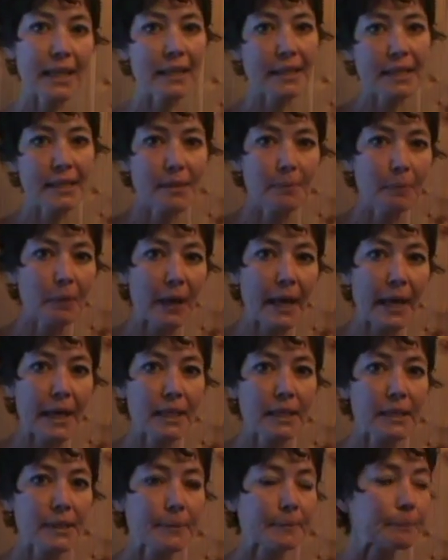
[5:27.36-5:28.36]
in this
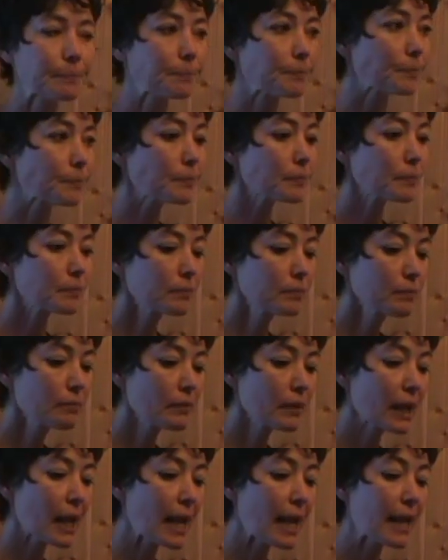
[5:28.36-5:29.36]
place?
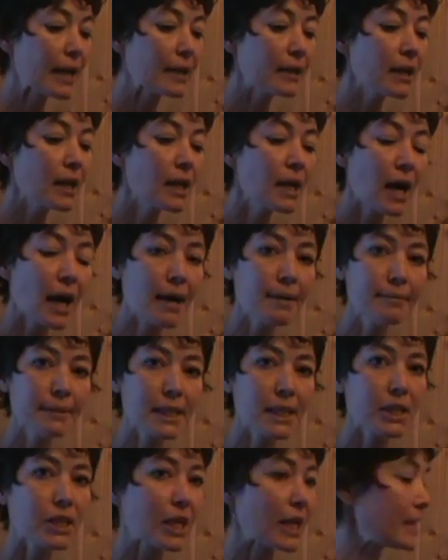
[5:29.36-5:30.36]
And I'm
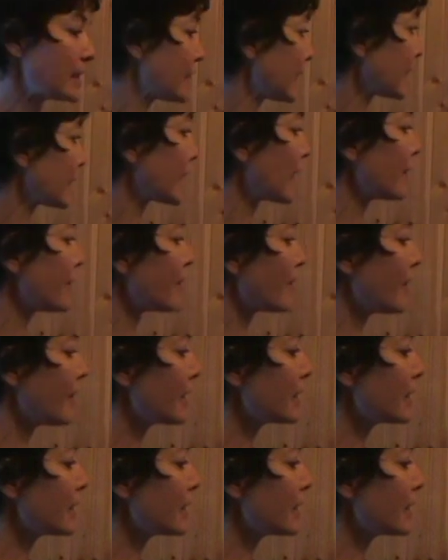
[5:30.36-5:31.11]
suggesting that